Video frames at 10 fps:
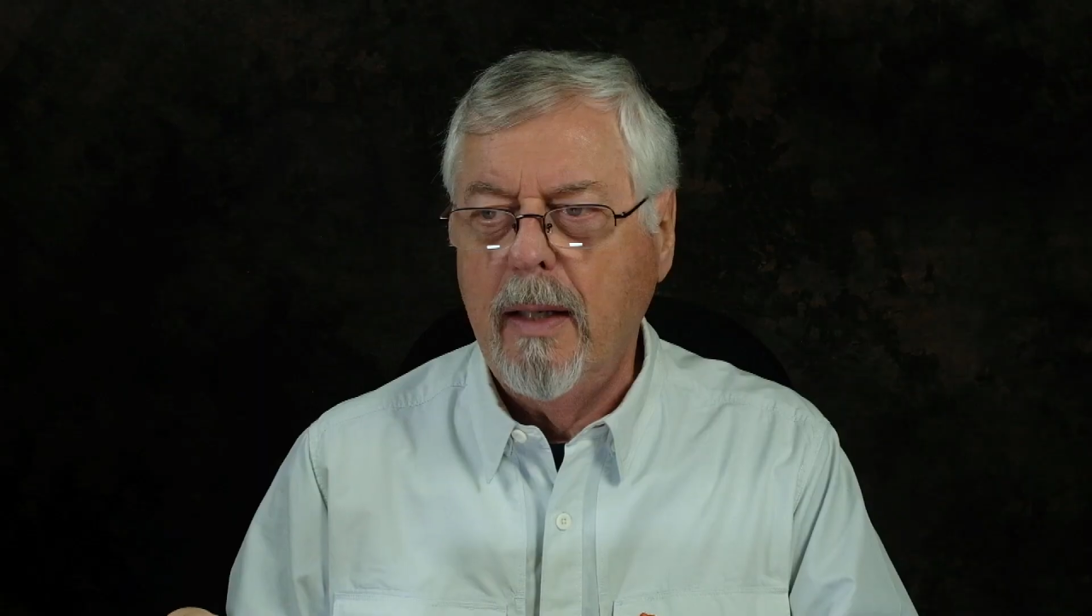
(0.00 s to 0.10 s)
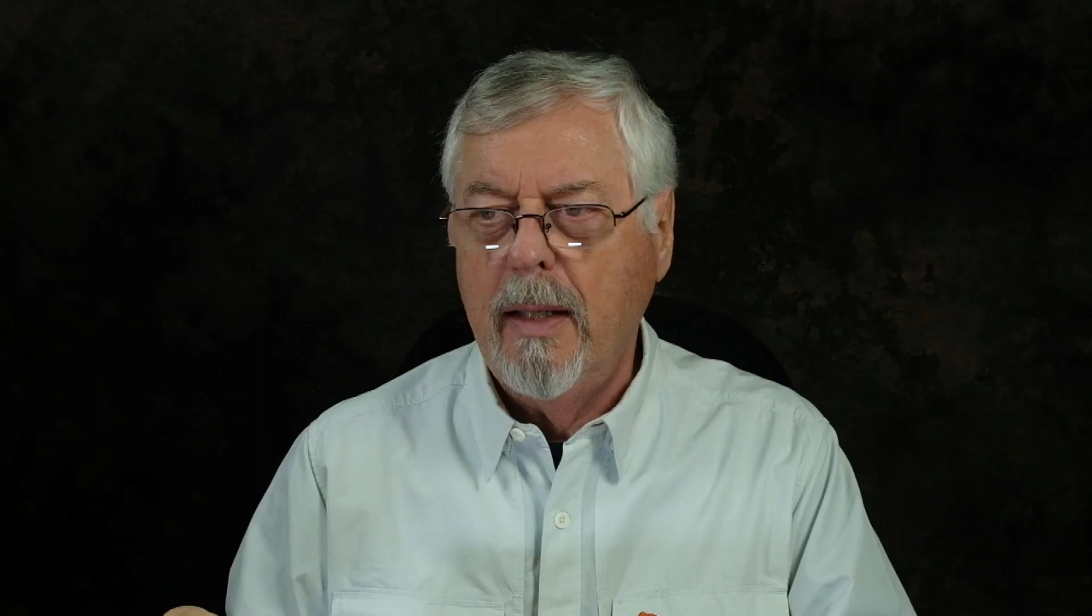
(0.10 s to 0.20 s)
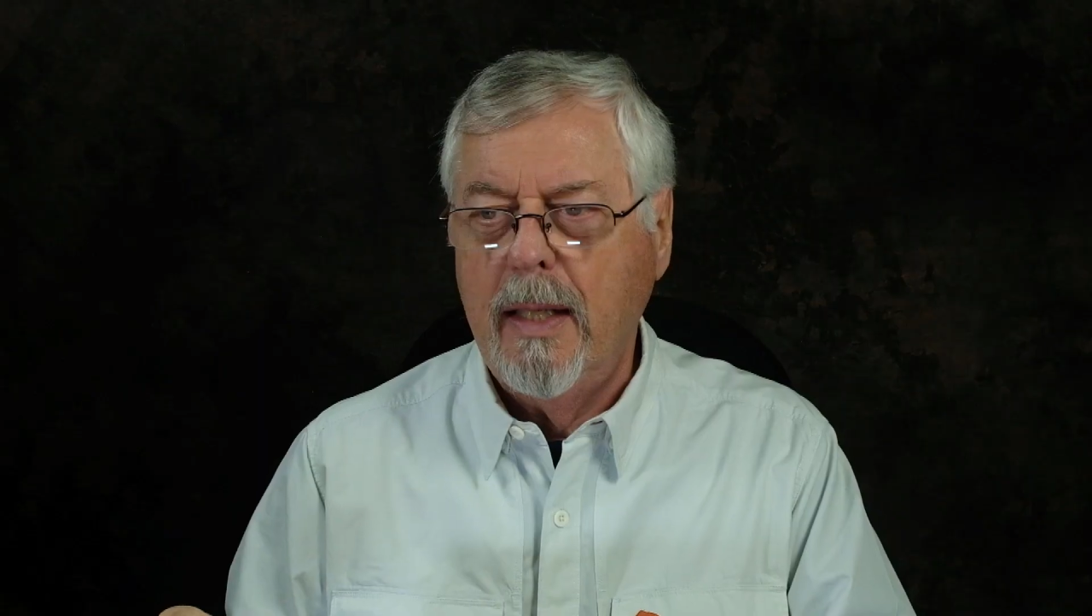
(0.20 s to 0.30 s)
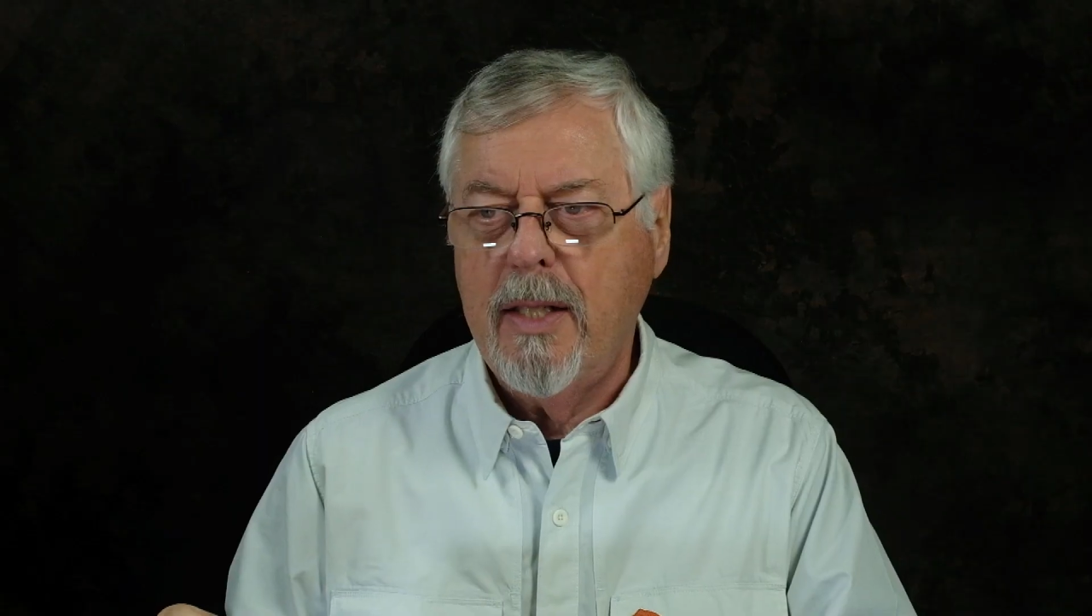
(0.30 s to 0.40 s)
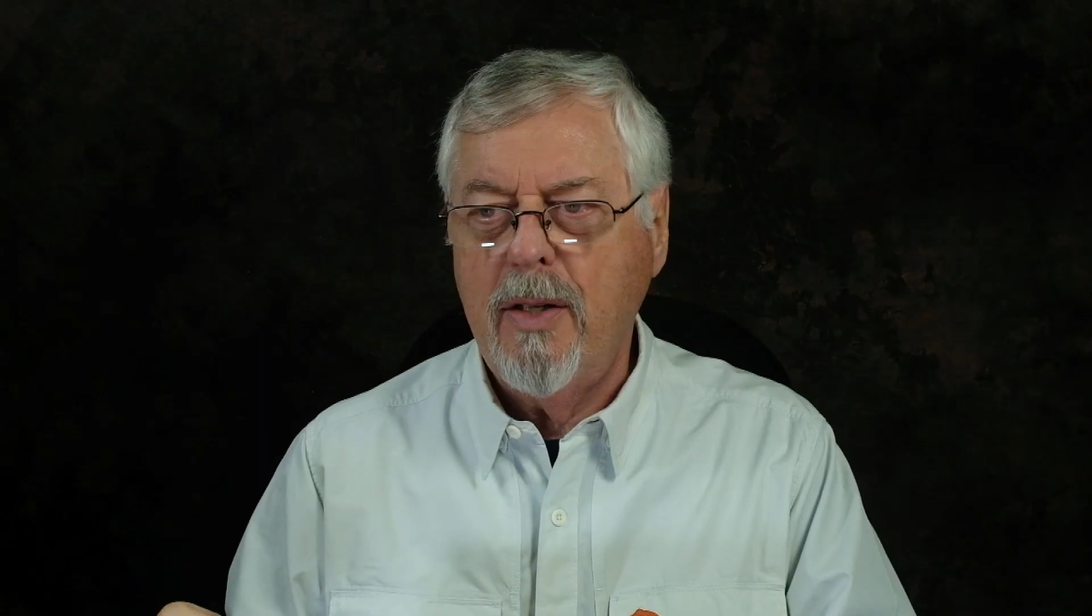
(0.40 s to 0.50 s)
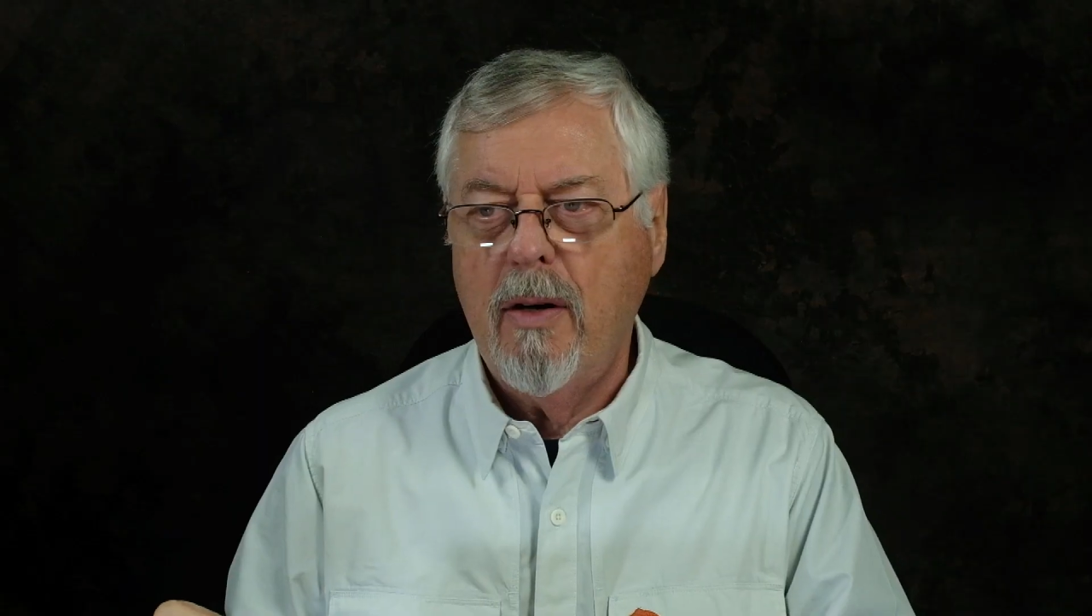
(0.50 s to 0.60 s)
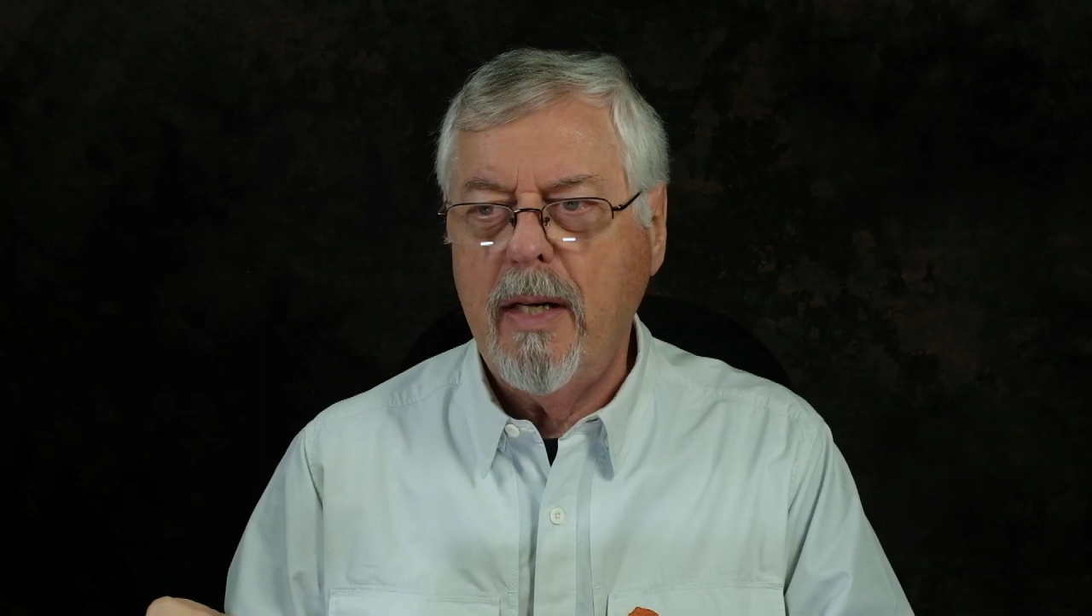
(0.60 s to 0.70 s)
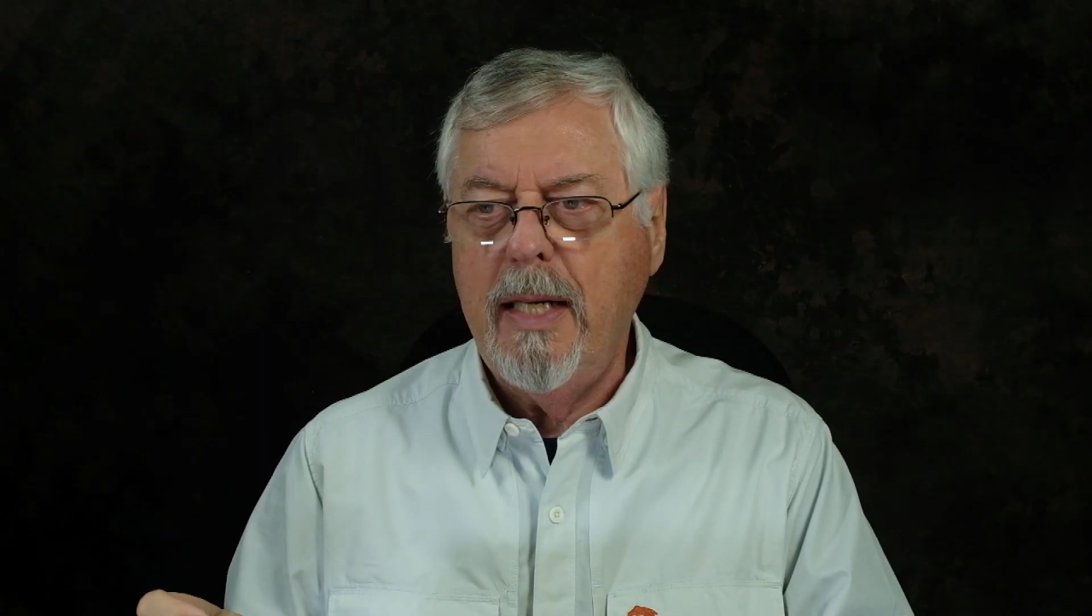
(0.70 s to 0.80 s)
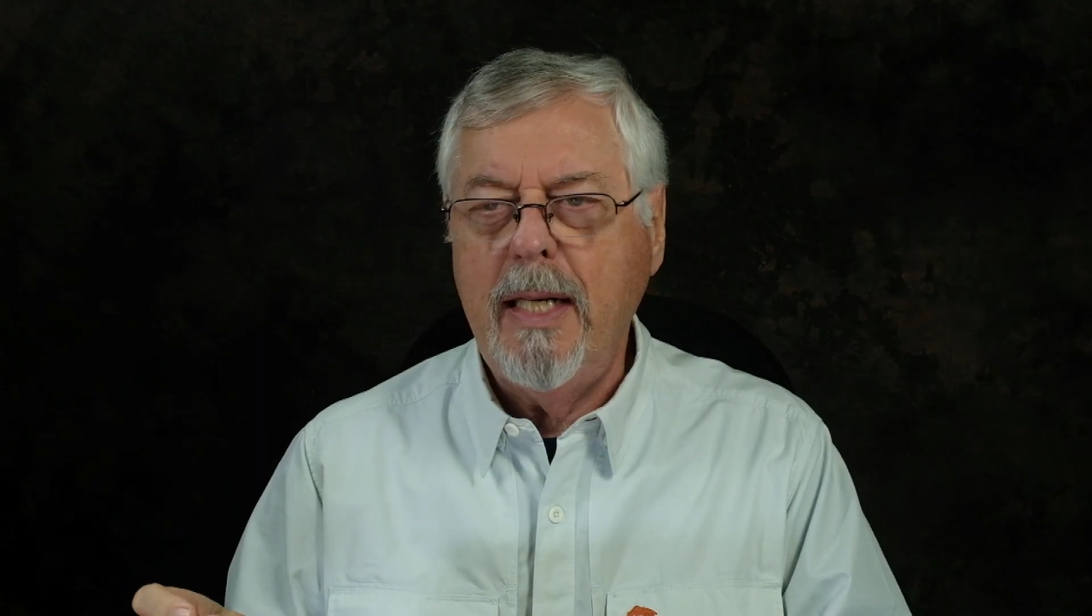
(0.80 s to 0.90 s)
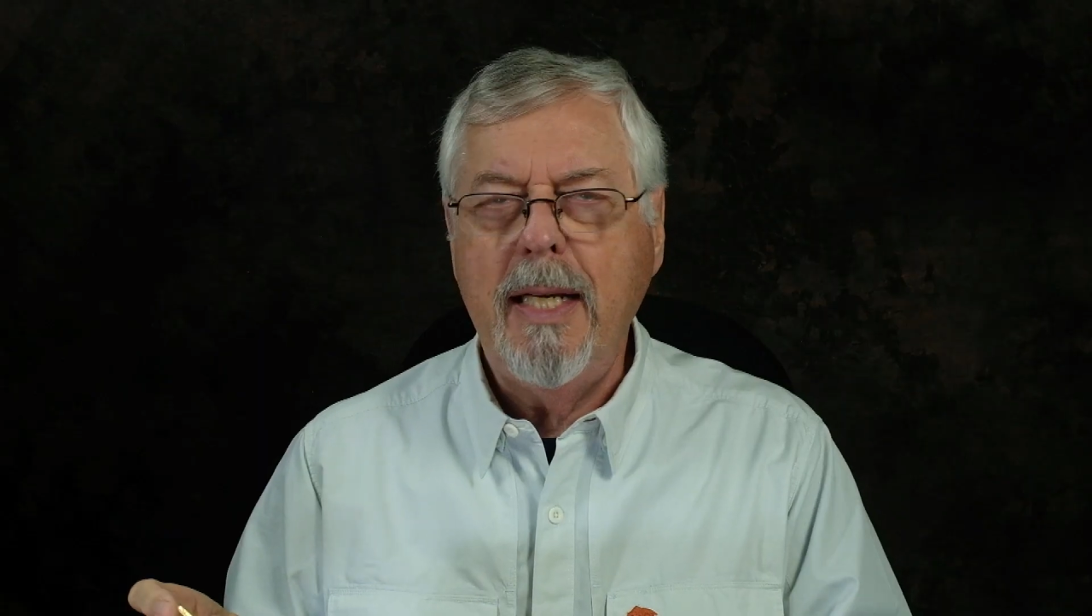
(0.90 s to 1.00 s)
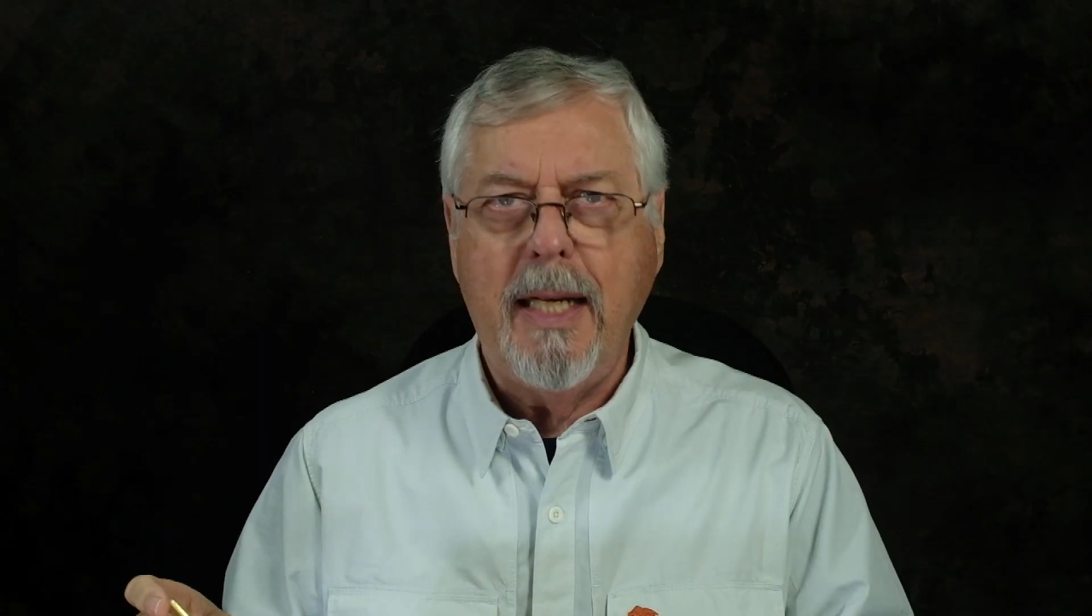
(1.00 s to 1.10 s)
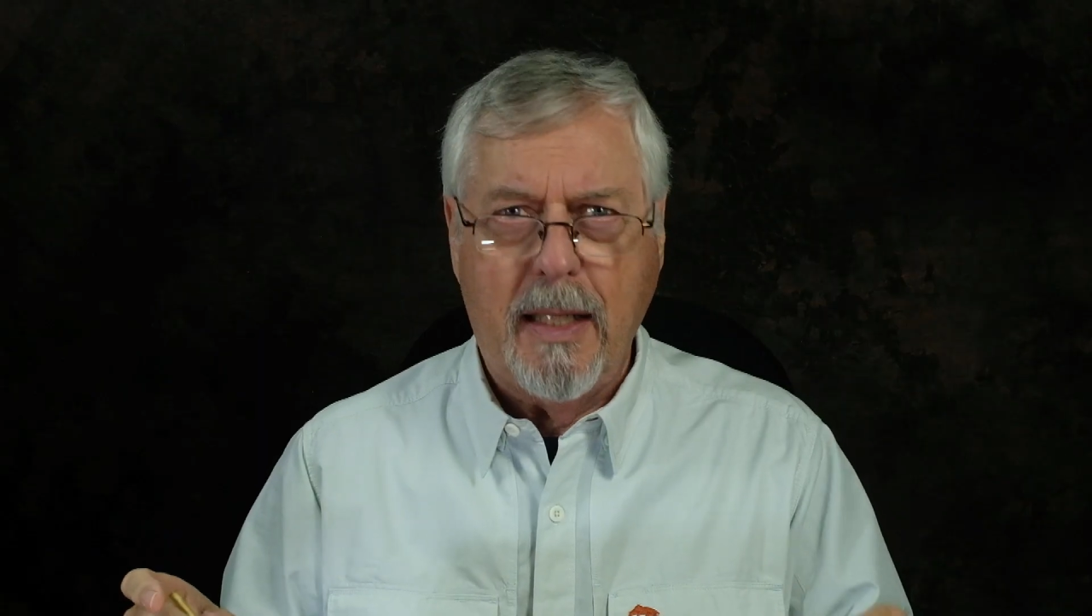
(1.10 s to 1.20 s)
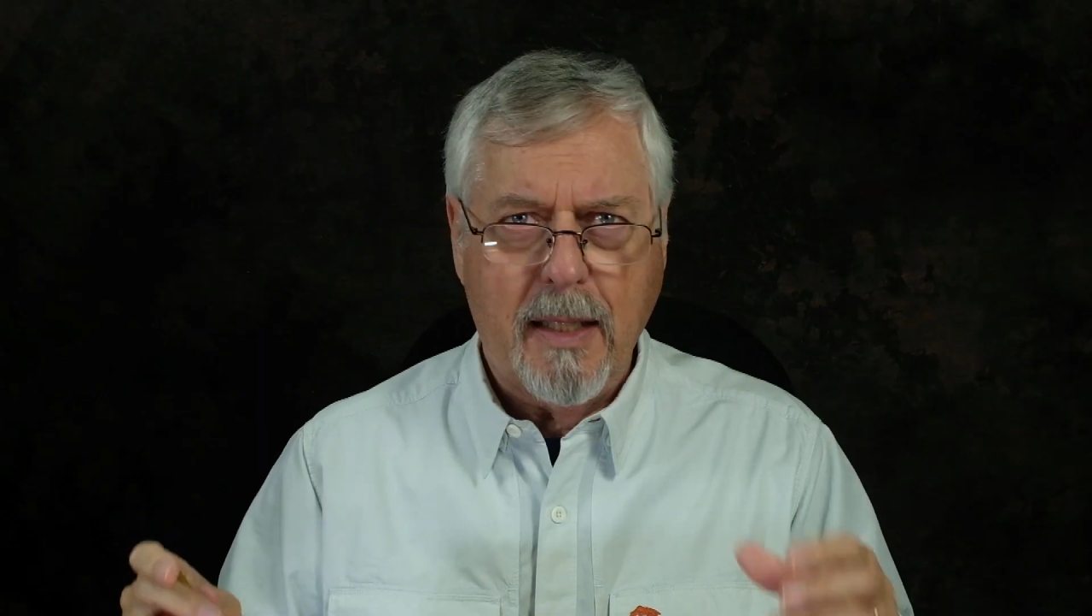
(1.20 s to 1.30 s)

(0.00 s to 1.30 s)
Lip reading: It's not neat.